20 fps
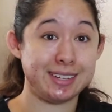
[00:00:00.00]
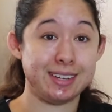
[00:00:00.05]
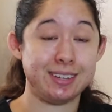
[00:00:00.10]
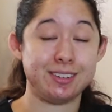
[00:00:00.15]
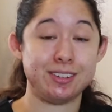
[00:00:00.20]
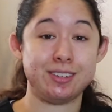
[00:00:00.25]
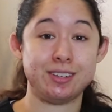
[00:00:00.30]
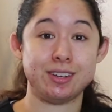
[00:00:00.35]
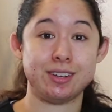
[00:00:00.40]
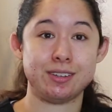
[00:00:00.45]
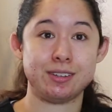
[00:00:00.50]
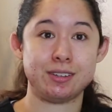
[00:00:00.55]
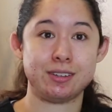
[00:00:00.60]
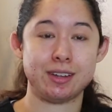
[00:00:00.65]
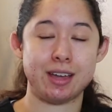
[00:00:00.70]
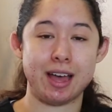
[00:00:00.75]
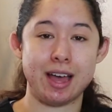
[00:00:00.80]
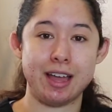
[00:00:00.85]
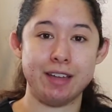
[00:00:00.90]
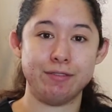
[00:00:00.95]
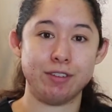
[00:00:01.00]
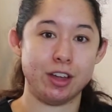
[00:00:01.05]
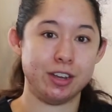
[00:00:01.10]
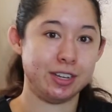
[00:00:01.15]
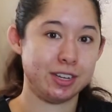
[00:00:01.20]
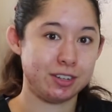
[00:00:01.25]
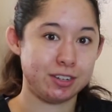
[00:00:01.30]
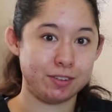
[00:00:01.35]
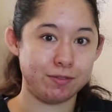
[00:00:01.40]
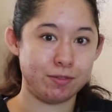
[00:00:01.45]
it's just I've
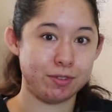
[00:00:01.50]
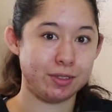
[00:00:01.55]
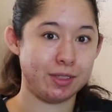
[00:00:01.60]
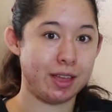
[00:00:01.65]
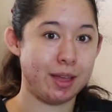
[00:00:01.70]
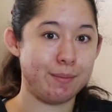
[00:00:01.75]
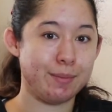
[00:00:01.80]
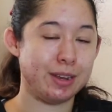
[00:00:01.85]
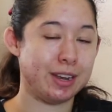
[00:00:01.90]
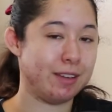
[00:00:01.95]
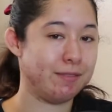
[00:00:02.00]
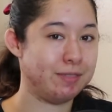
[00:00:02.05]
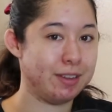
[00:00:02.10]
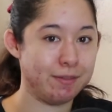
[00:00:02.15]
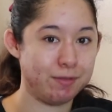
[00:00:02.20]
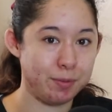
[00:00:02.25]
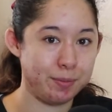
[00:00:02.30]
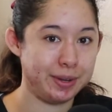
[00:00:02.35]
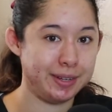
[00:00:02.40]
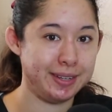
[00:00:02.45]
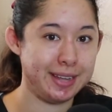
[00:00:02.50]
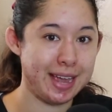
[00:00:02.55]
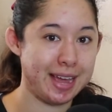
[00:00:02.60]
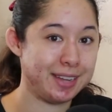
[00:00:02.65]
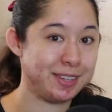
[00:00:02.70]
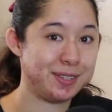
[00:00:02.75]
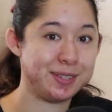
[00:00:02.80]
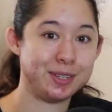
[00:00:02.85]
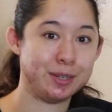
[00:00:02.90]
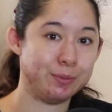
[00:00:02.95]
auditioned for them and I've never been
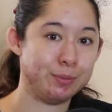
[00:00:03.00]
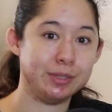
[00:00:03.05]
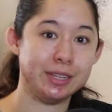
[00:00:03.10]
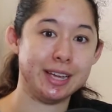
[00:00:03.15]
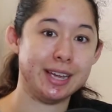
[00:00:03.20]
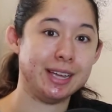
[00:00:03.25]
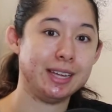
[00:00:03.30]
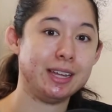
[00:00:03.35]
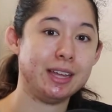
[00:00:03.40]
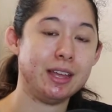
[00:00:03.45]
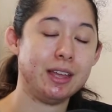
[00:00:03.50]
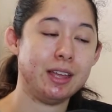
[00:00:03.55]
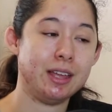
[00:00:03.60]
cast in a play.